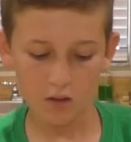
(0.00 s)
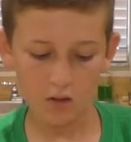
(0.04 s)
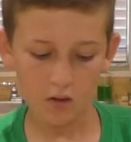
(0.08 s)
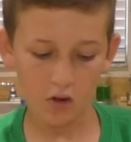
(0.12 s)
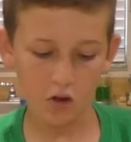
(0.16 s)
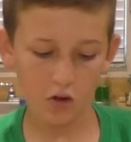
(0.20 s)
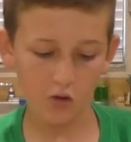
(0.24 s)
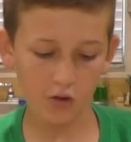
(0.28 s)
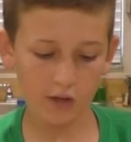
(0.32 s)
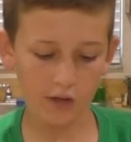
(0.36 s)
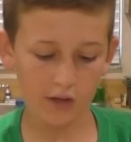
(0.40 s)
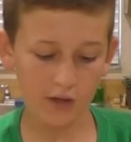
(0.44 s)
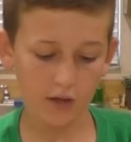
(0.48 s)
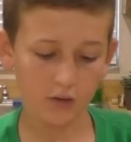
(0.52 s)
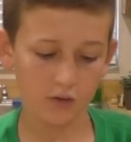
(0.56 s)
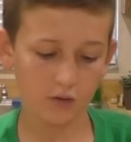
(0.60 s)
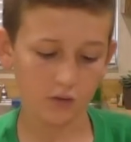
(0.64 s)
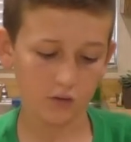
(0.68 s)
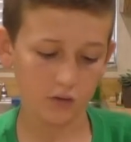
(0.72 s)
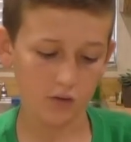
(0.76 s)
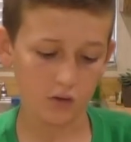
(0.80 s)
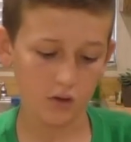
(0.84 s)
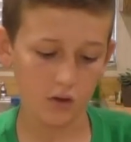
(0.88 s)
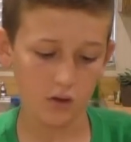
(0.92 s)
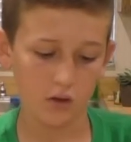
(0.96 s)
Okay,
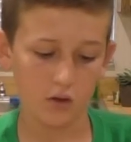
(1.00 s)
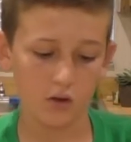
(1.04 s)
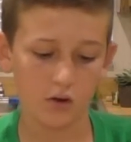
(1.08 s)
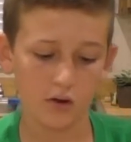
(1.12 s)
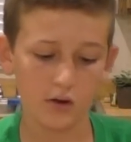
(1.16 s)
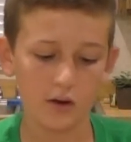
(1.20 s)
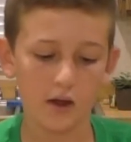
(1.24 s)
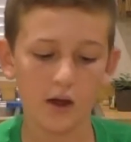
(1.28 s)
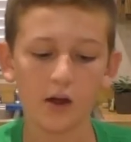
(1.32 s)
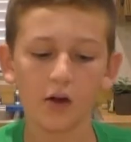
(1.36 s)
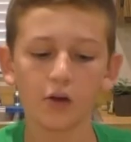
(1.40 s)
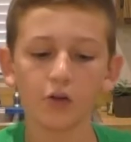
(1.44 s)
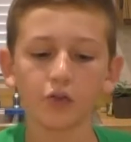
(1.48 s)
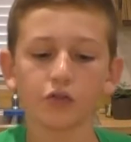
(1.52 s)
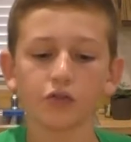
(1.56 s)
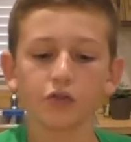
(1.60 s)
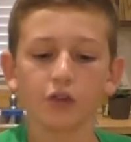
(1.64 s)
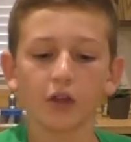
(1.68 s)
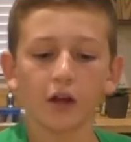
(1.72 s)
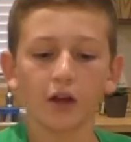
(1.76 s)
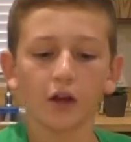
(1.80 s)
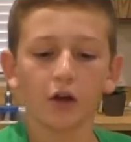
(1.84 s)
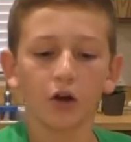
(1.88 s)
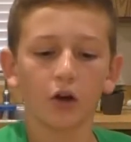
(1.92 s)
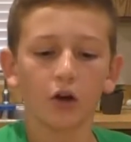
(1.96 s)
now
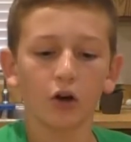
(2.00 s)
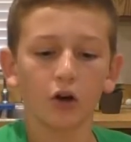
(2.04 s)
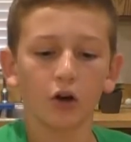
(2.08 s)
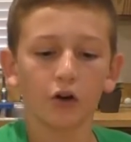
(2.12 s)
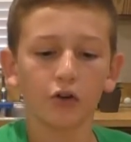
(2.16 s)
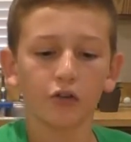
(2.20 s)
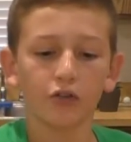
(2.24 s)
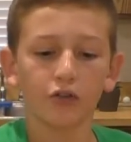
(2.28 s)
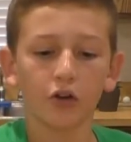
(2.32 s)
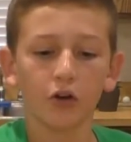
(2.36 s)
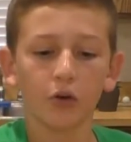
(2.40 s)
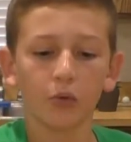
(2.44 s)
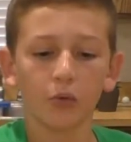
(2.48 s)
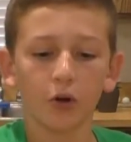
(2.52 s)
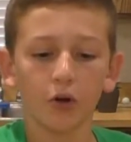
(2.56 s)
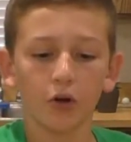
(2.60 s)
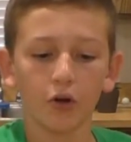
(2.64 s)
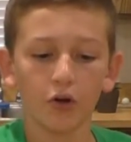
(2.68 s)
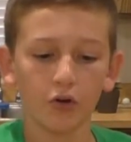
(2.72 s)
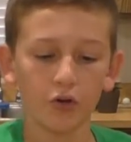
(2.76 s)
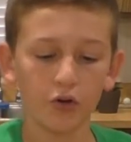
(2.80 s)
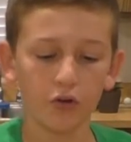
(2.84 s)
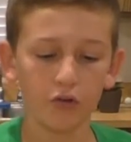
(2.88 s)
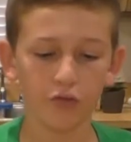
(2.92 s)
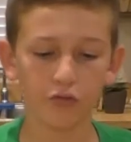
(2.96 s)
that our salt
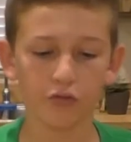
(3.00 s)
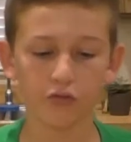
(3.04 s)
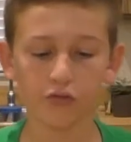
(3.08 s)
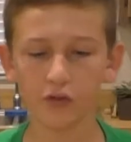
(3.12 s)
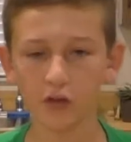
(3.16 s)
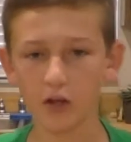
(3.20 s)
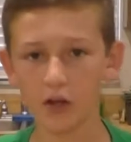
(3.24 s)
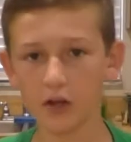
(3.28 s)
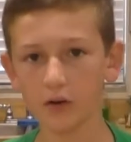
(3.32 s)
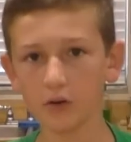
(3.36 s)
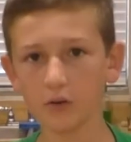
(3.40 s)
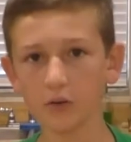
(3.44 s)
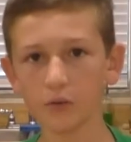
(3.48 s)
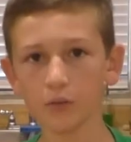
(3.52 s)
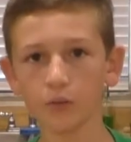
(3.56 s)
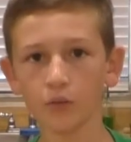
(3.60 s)
water is done,